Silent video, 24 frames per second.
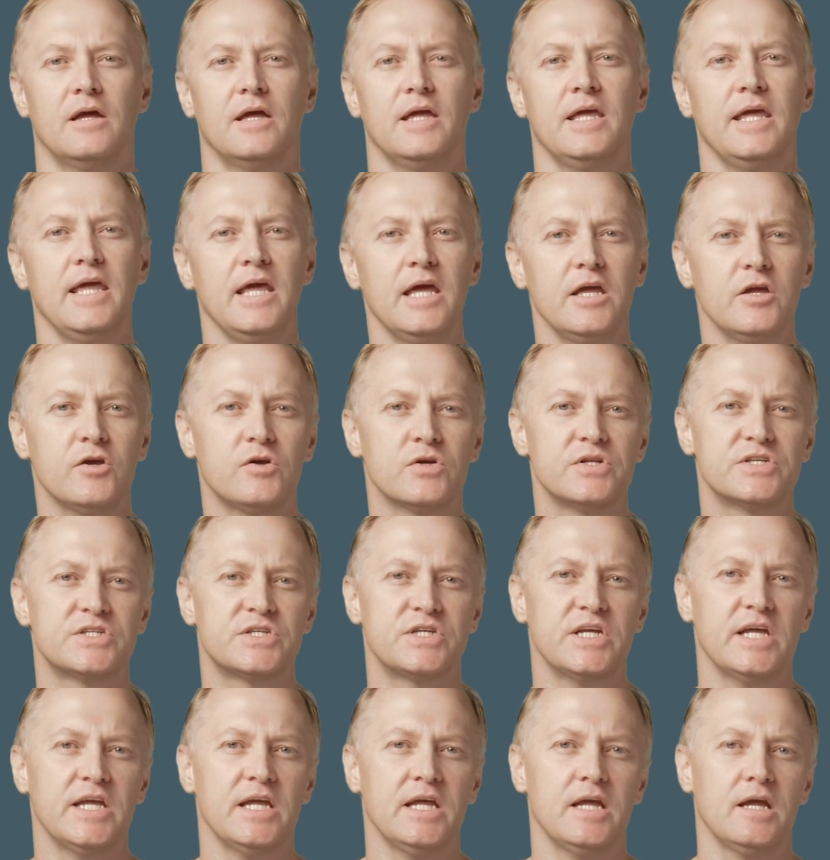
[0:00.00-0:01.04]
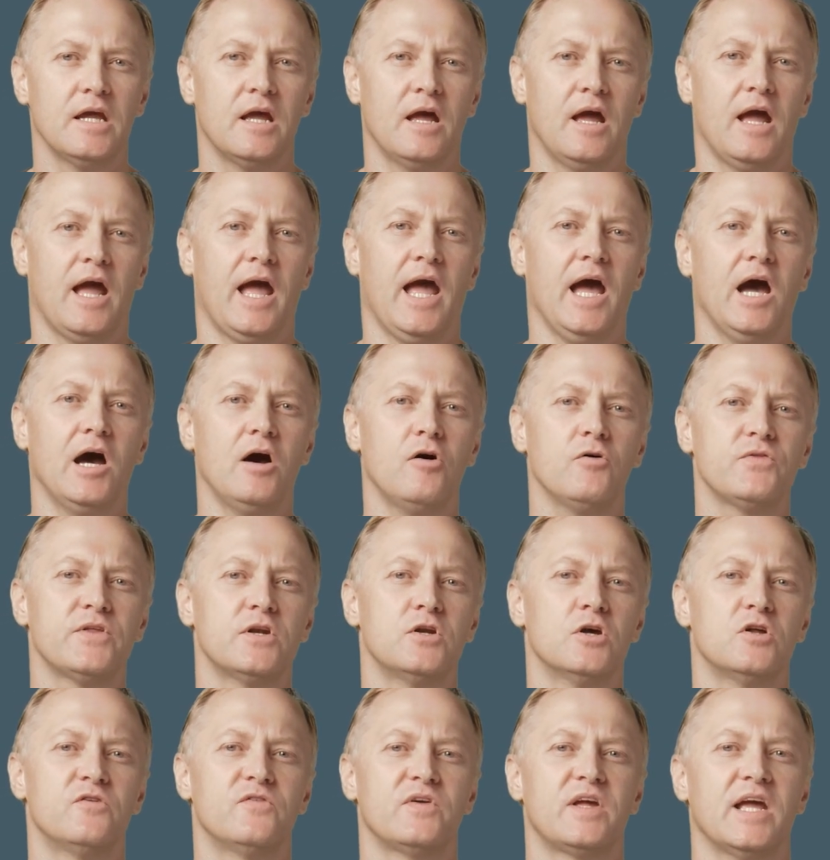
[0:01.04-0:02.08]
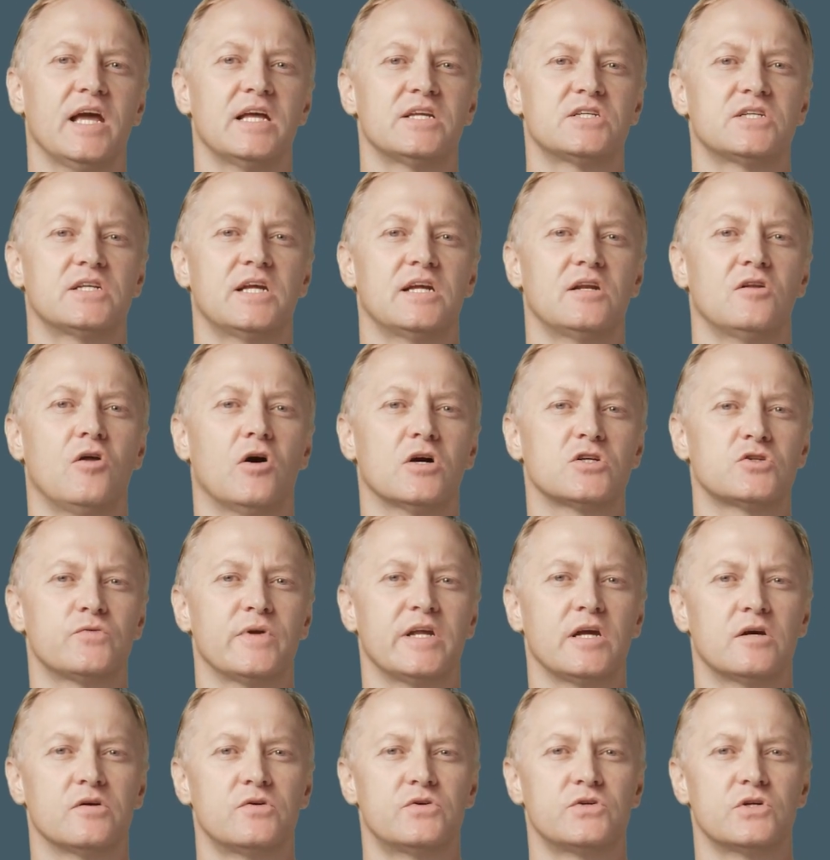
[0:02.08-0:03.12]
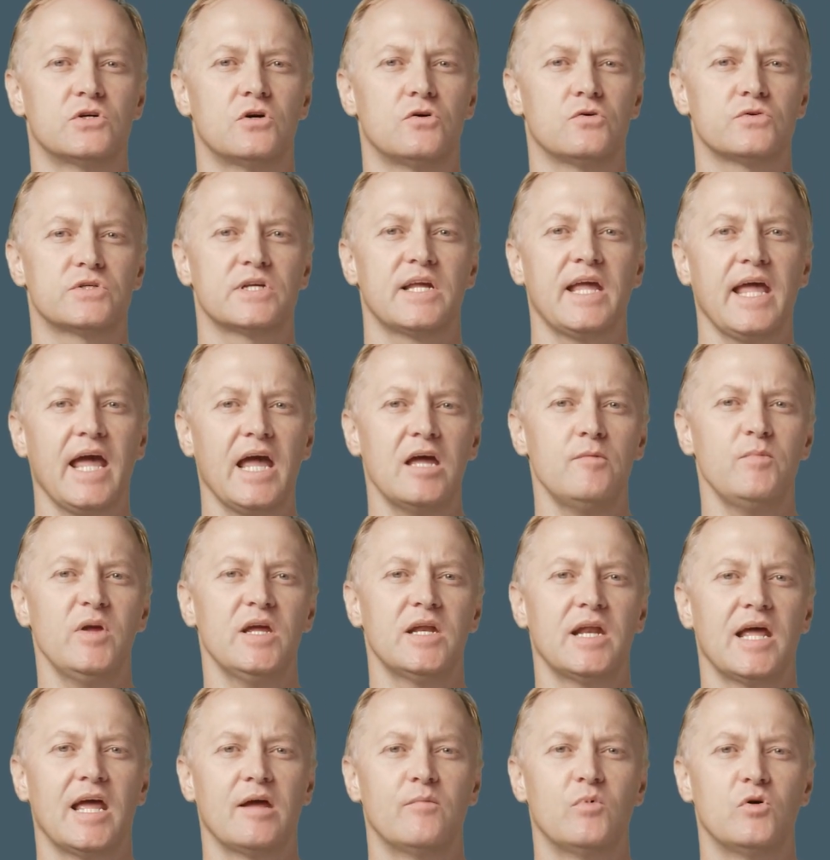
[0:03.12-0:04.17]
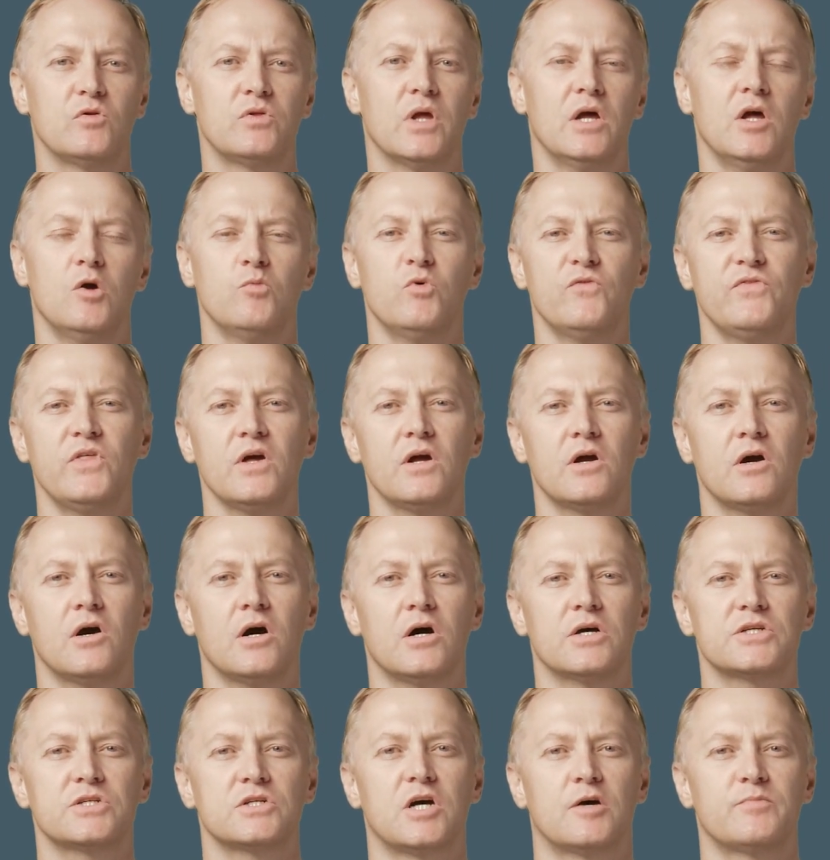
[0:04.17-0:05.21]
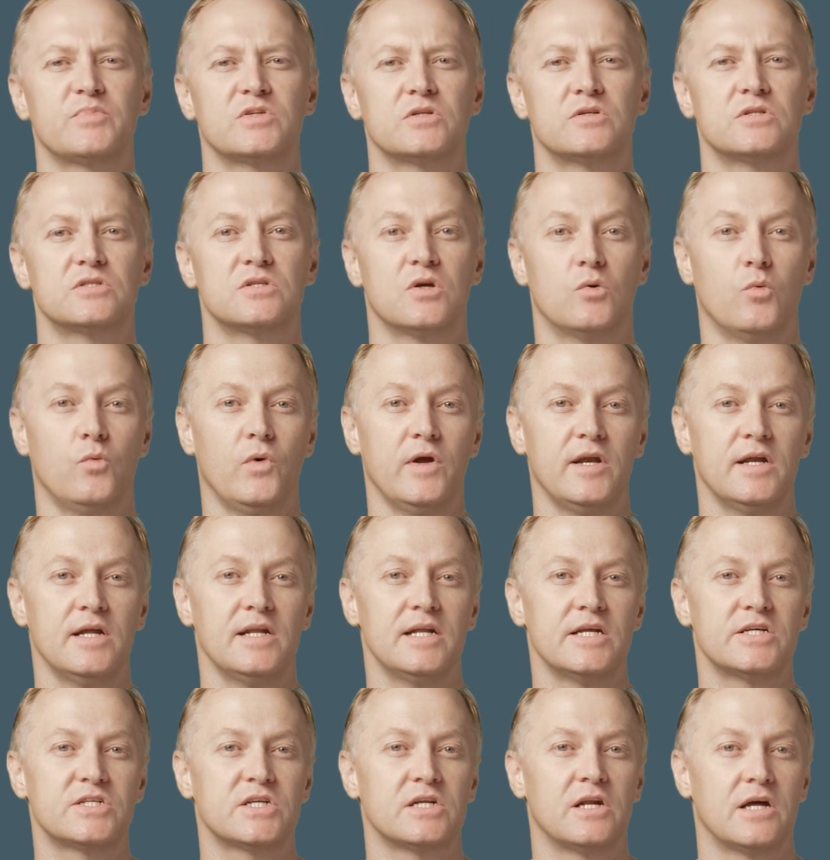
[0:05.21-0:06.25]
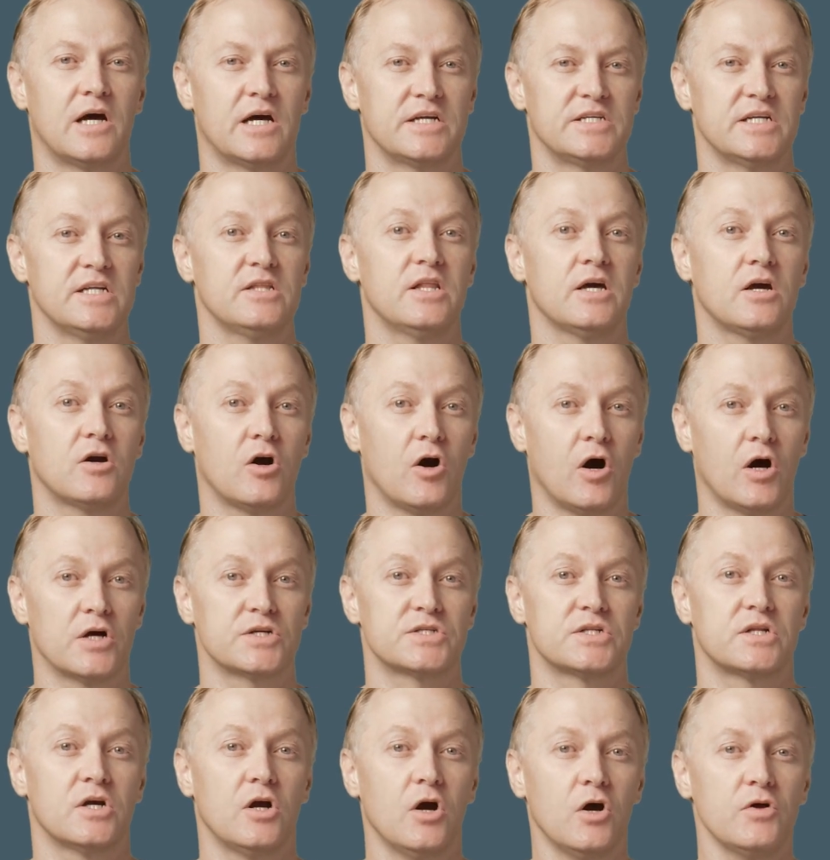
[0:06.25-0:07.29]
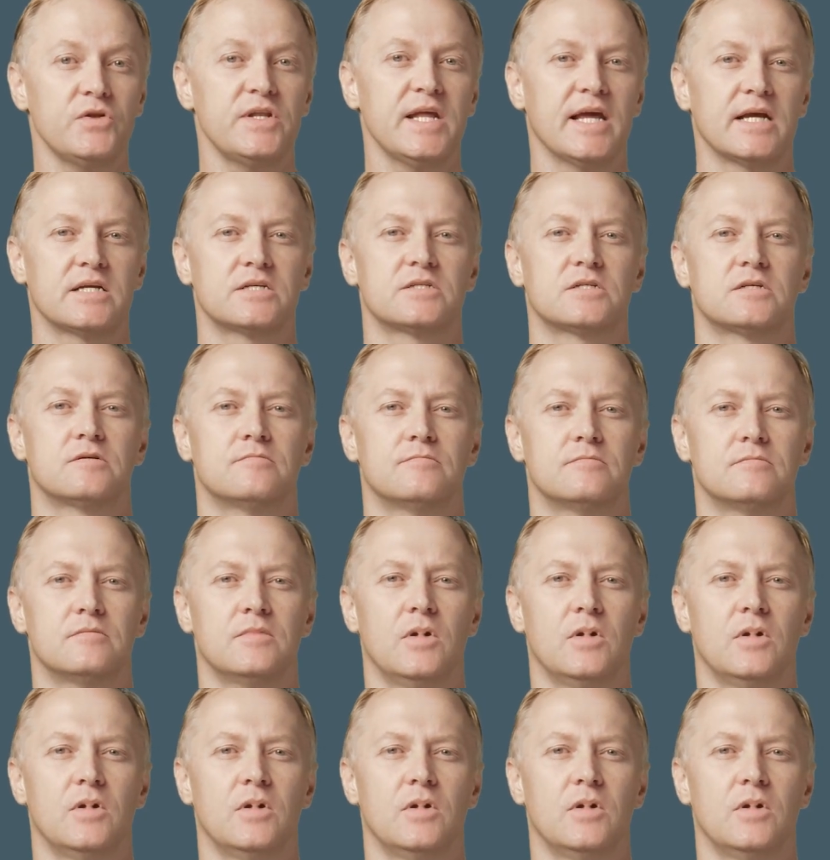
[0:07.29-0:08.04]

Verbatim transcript: Here you can see how the notification and lock screen controls can be enabled with the cast options when initializing the cast context.